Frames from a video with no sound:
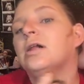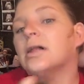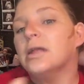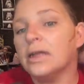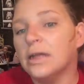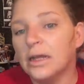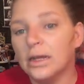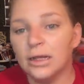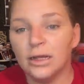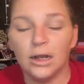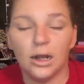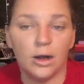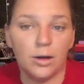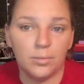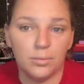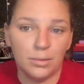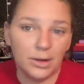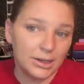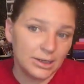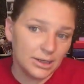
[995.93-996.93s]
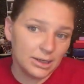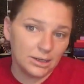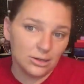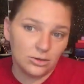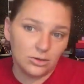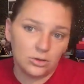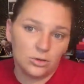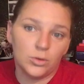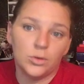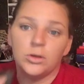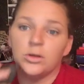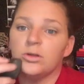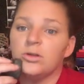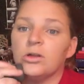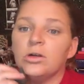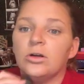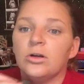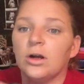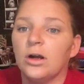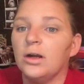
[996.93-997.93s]
Yeah, y'all, my kids are going
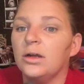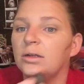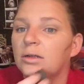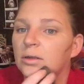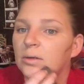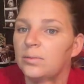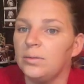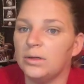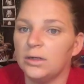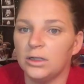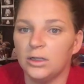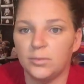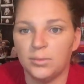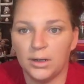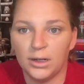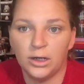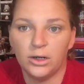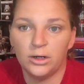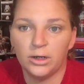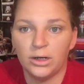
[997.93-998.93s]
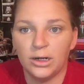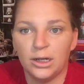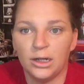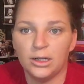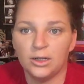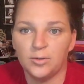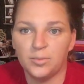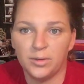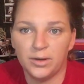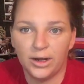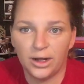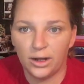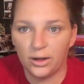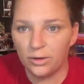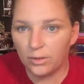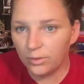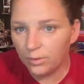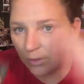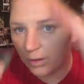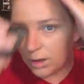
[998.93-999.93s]
stir crazy because my internet has been
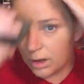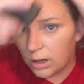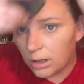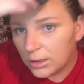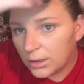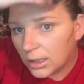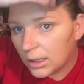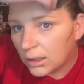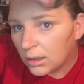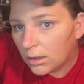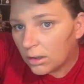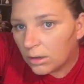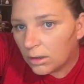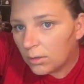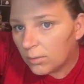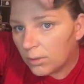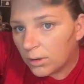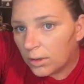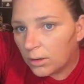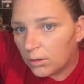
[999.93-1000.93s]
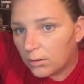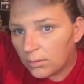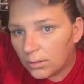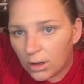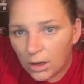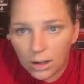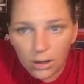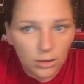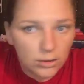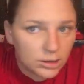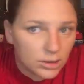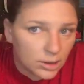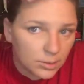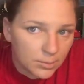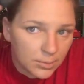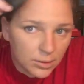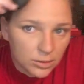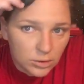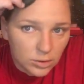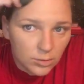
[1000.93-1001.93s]
out all day long. Well, not all day,
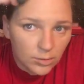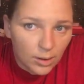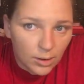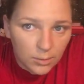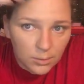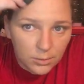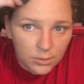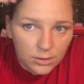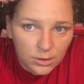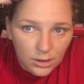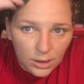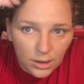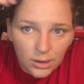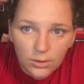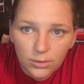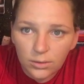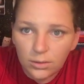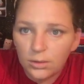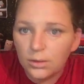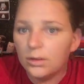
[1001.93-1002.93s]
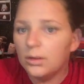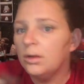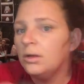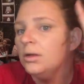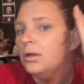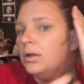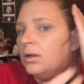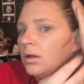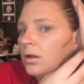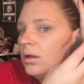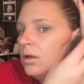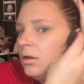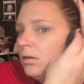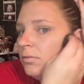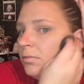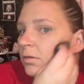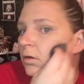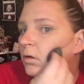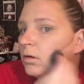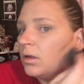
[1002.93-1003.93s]
about 2 hours now.
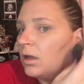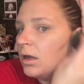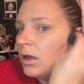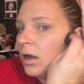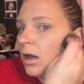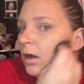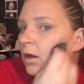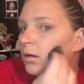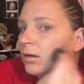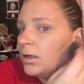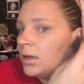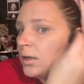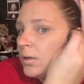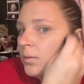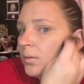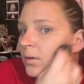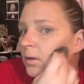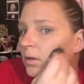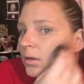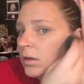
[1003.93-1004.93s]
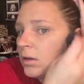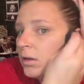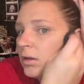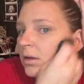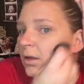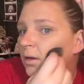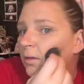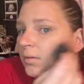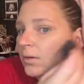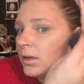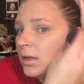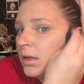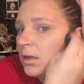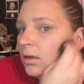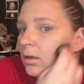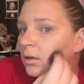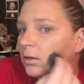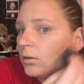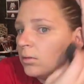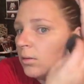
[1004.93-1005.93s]
Feels like all day with 7
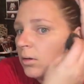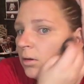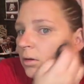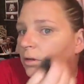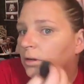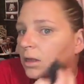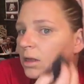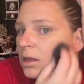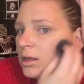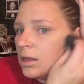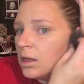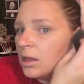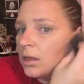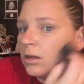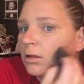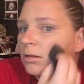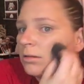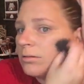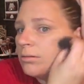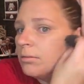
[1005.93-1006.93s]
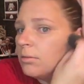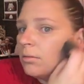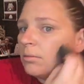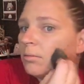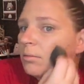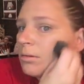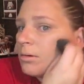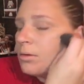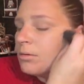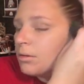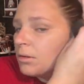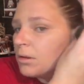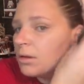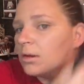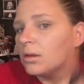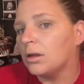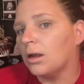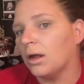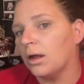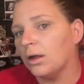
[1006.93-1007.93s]
kids. Well, 6 kids. Well, this
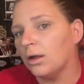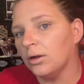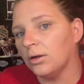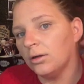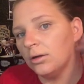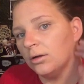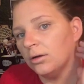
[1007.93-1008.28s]
is not here.